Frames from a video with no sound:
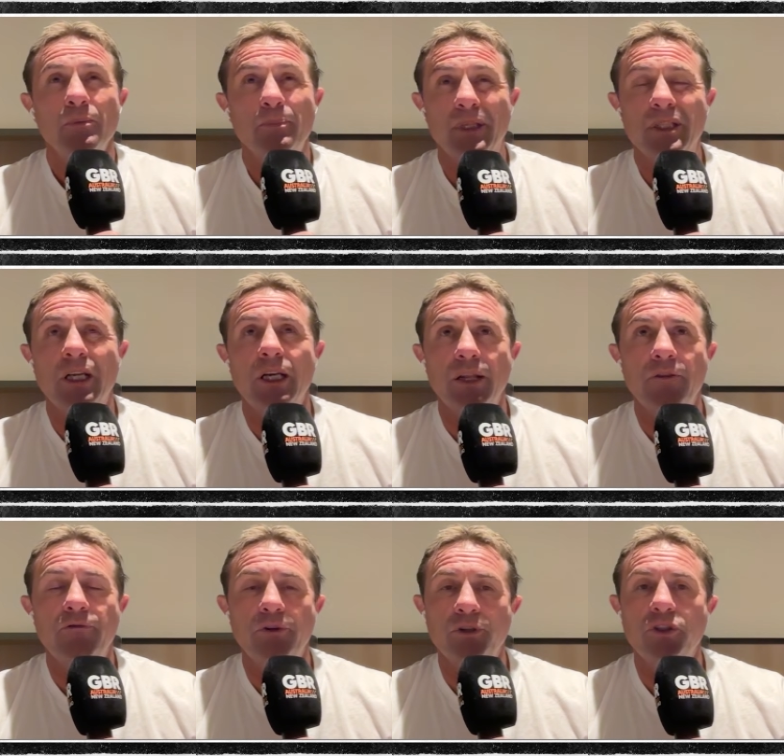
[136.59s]
particularly the
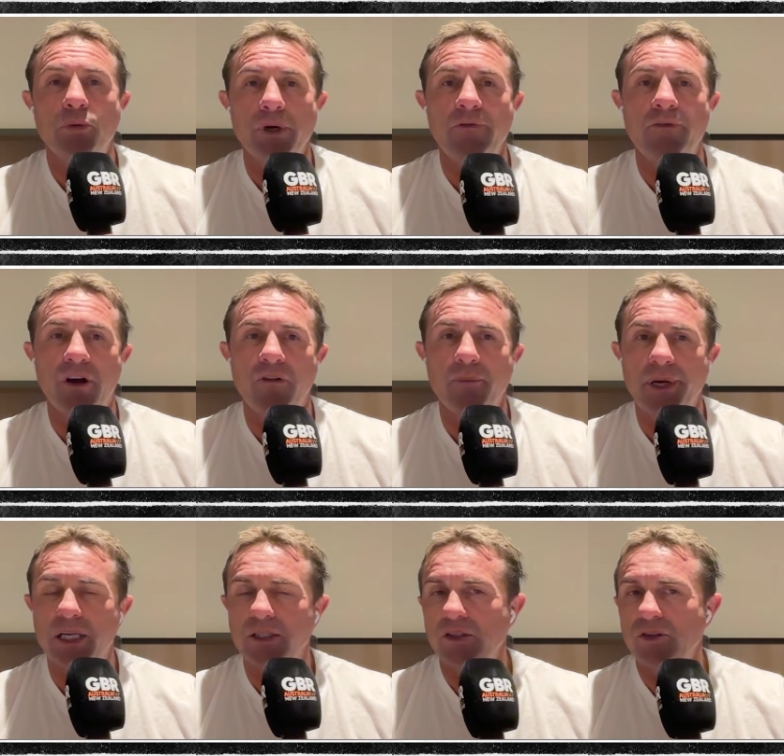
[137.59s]
first 25
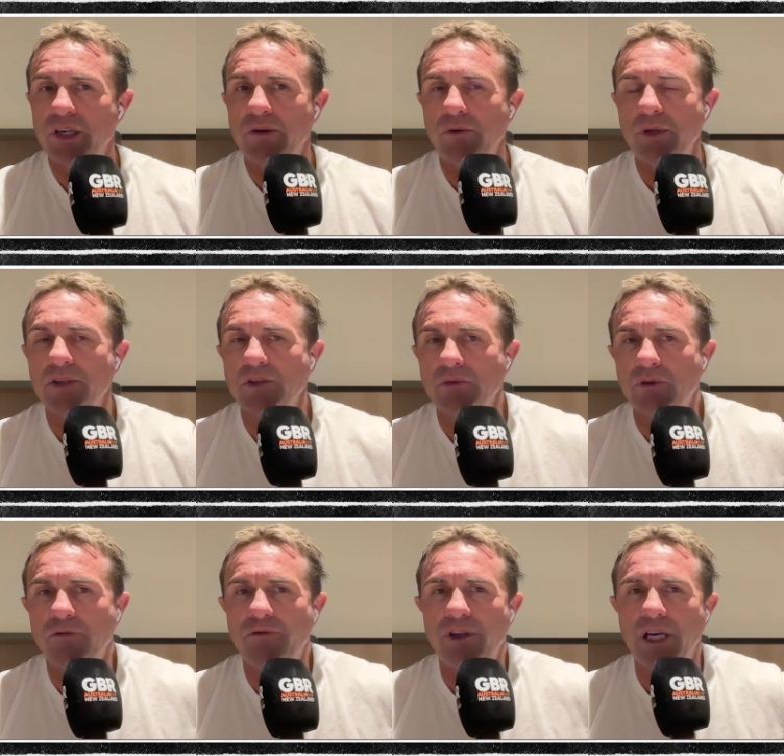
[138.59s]
minutes in general, there's a real
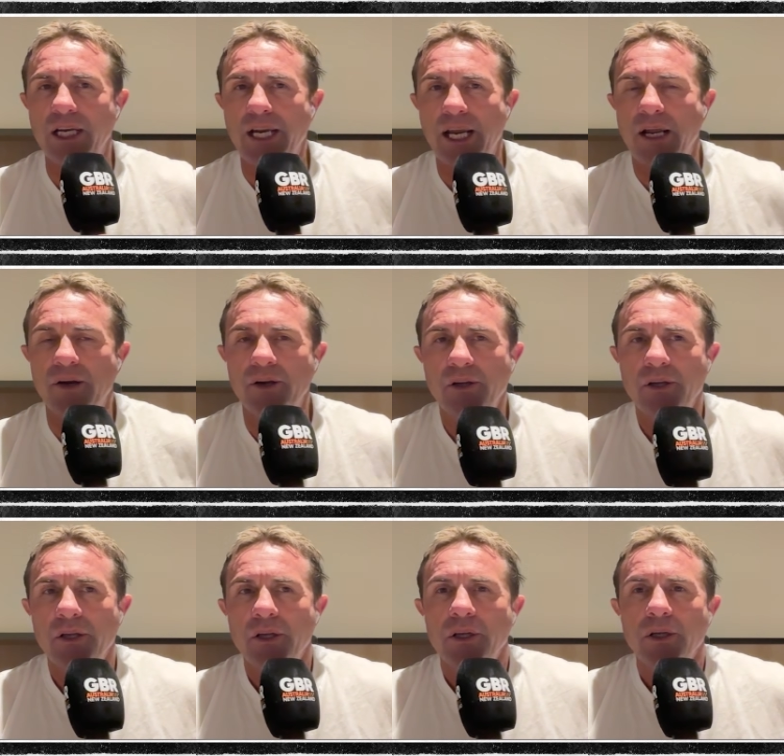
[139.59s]
feeling out
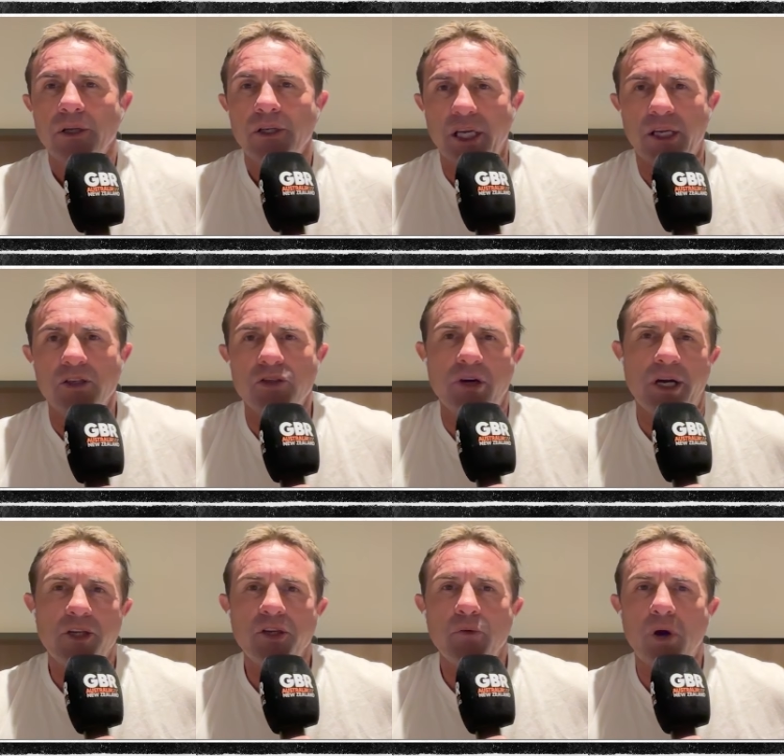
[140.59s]
kicking
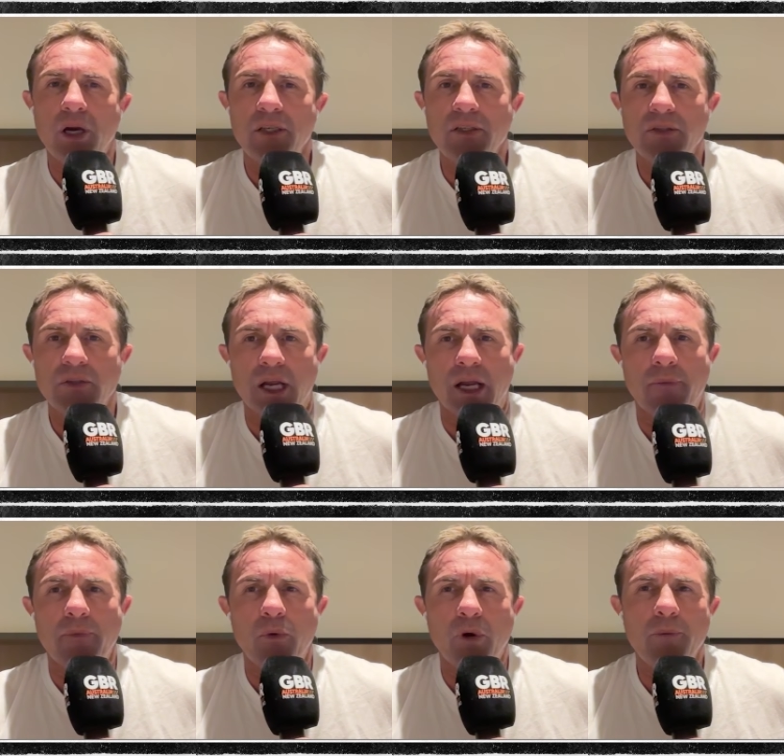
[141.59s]
strategy-wise.
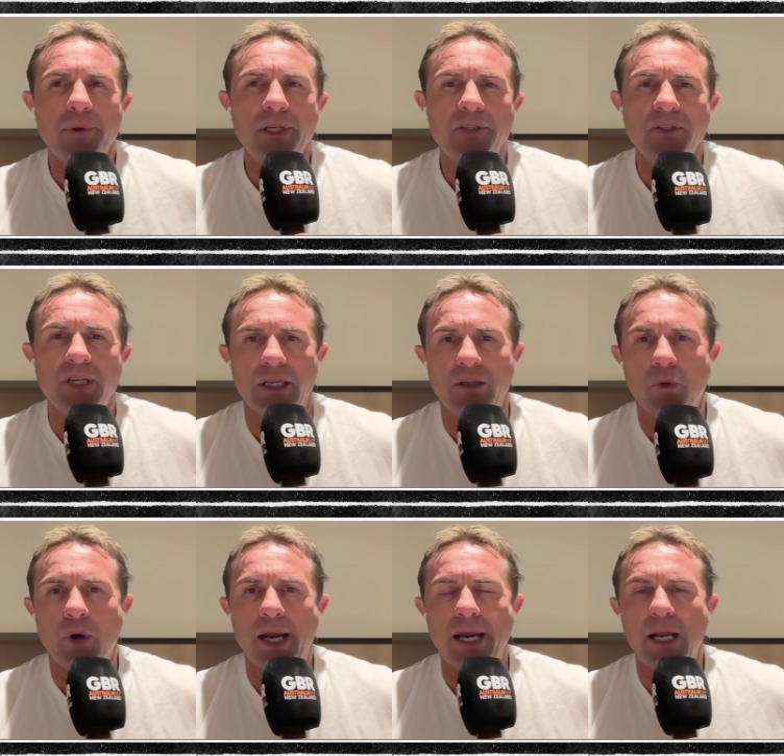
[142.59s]
The Wallabies kicked
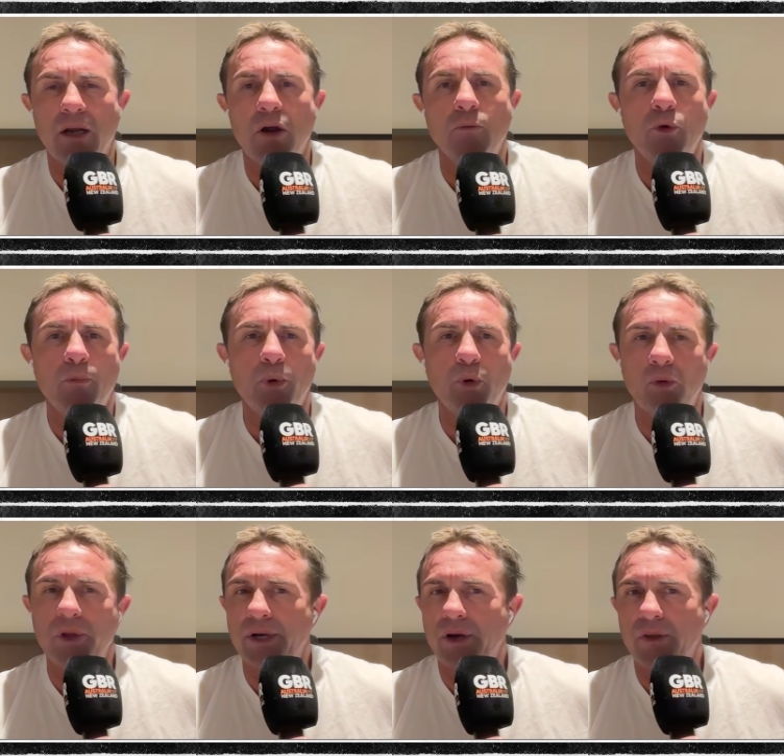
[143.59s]
away a lot more ball
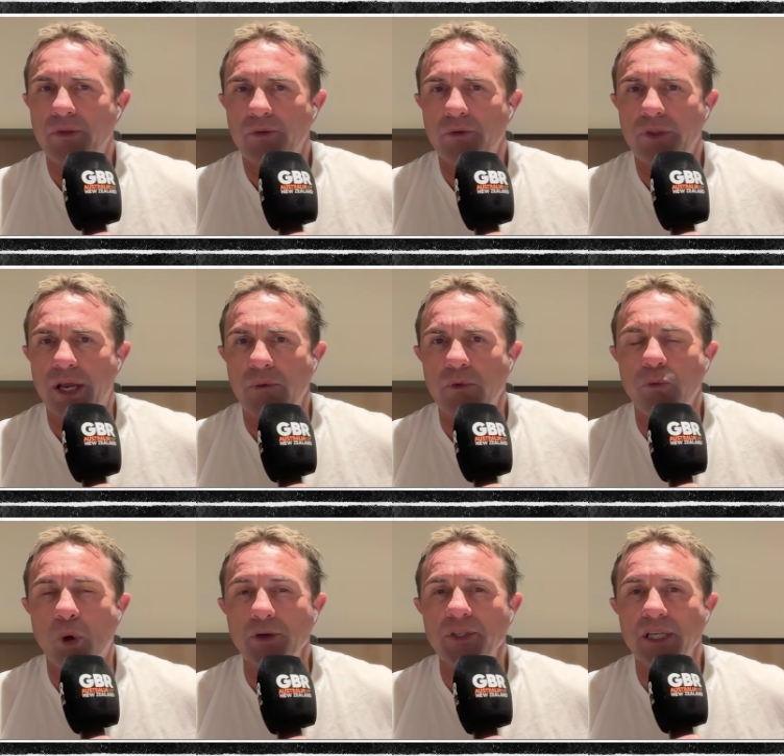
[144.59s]
than I thought they would
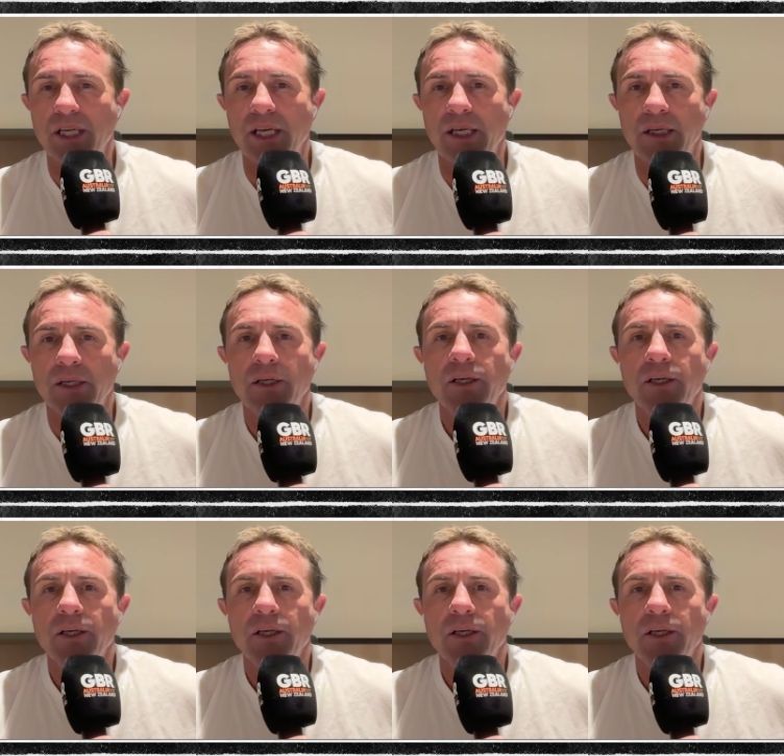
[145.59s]
want to kick